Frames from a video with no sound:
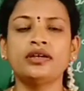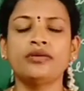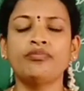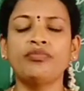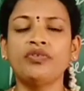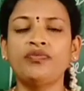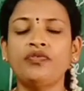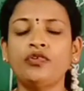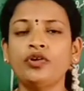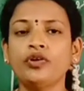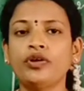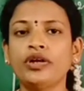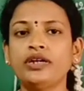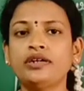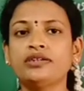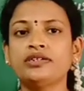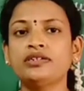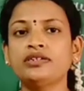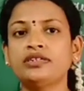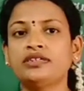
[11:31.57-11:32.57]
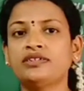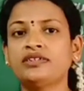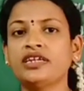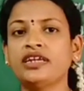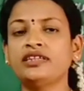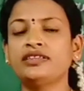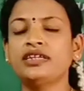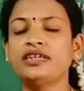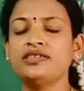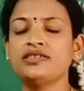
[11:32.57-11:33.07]
Before going to say
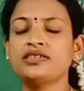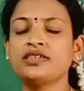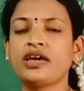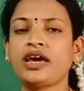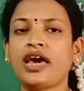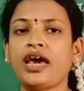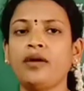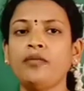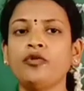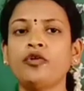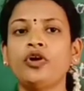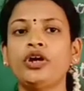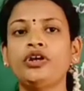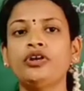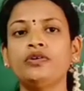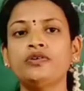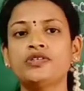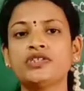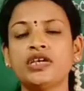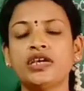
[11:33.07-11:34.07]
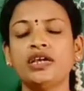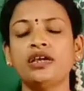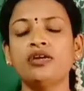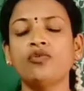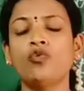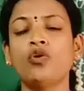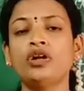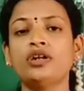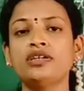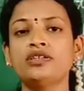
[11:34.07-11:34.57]
this, I am going to say
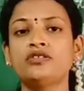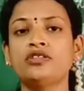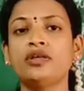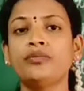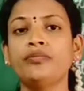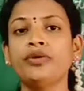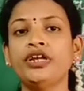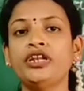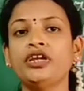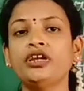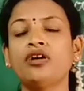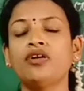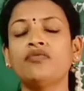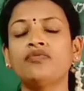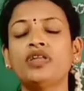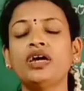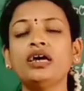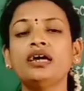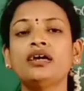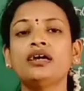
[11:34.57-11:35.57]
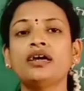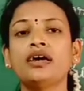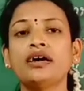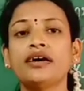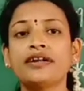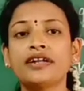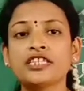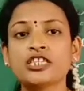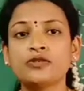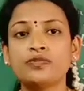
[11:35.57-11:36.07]
what is the meaning of
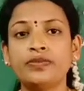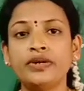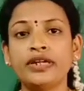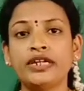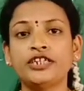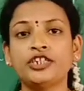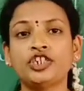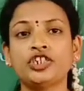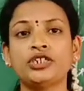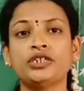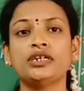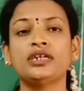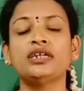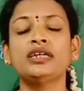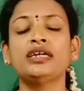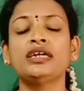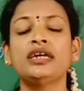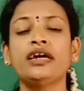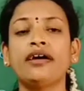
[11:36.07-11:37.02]
the respiration.